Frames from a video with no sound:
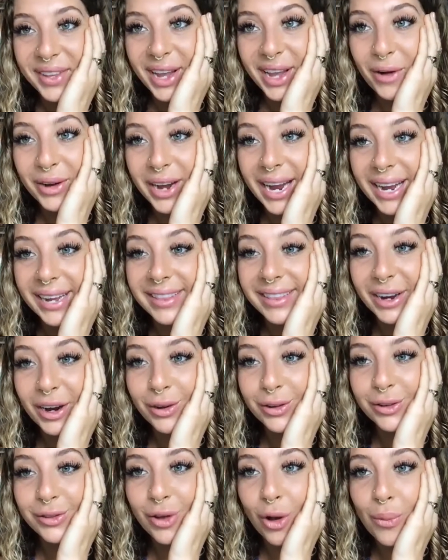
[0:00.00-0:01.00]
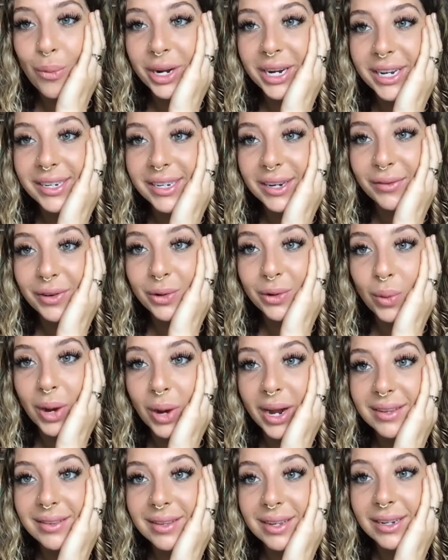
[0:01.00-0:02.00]
Okay, there are so many different
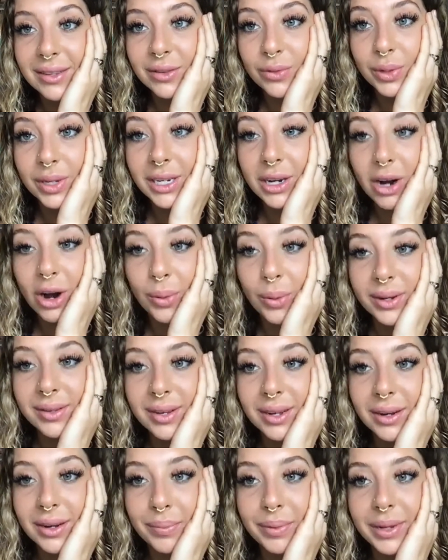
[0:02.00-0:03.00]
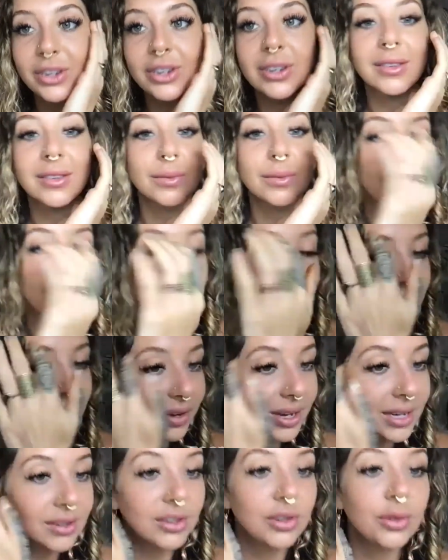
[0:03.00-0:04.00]
ways, and it's really always going to be just
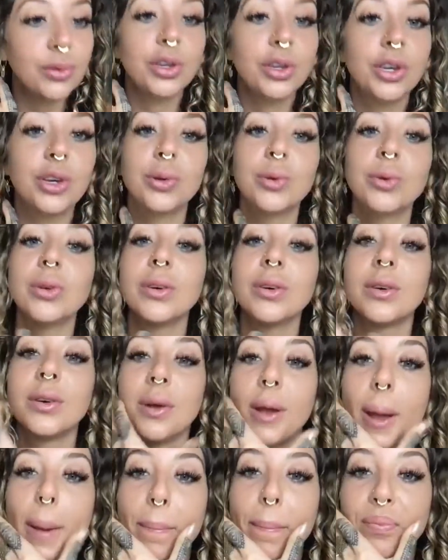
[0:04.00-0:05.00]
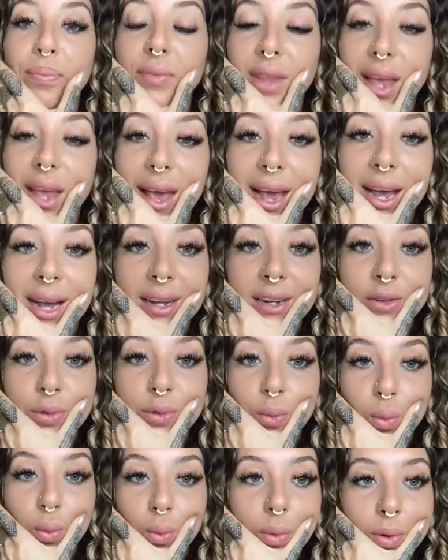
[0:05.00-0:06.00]
specific to you and
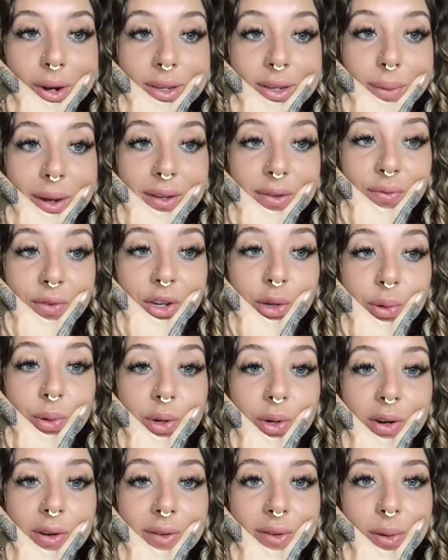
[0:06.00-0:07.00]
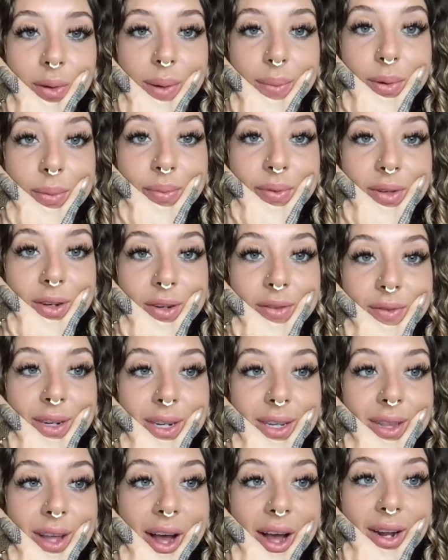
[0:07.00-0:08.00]
what works best for you. And also, I'm
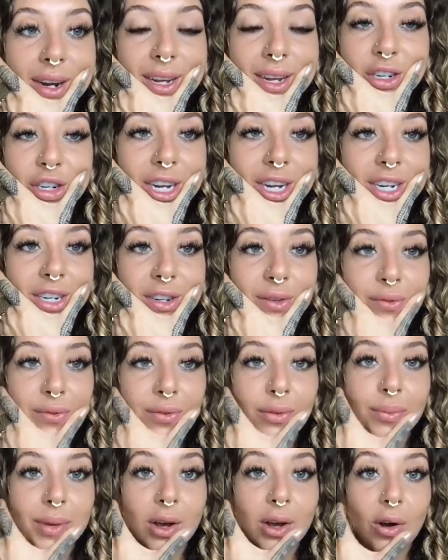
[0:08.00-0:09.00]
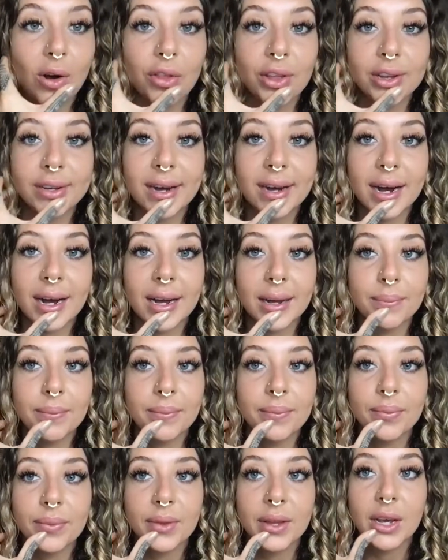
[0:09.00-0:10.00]
observing that it changes for me all the
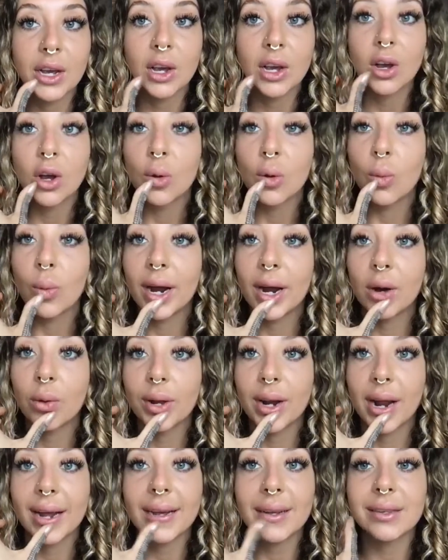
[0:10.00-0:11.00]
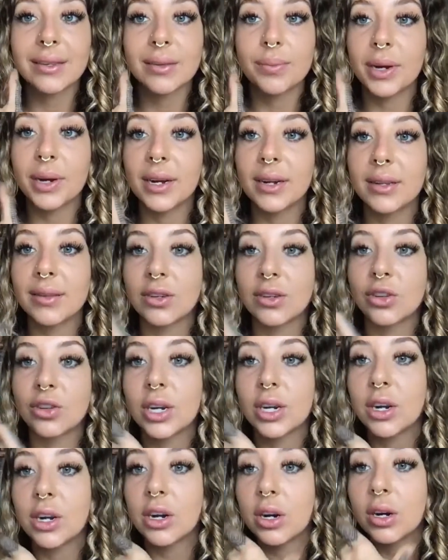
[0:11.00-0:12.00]
time, where when I experience a
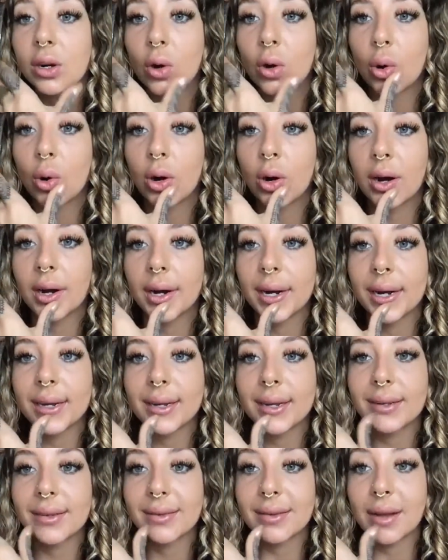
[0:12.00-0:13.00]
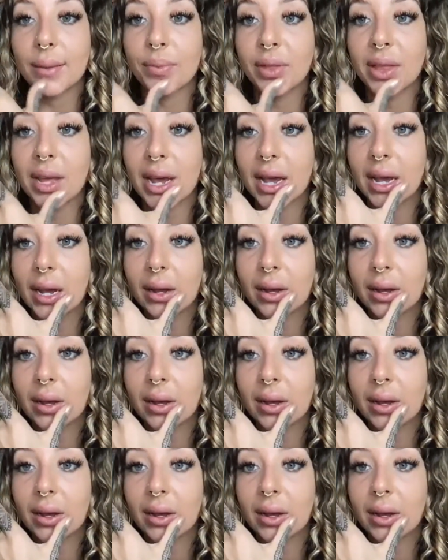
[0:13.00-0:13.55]
trigger or something